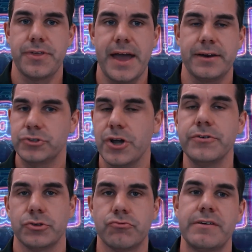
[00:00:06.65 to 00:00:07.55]
that was
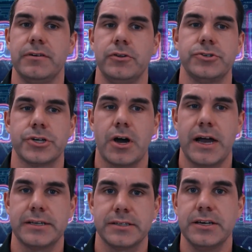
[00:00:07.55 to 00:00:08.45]
going to
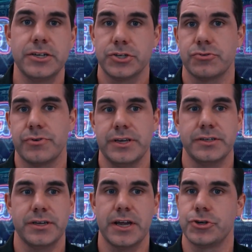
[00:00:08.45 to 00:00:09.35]
revolutionize
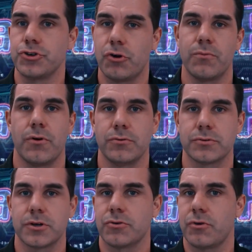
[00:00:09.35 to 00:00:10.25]
industries and job
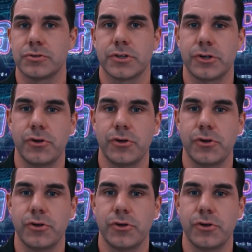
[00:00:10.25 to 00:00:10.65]
roles across the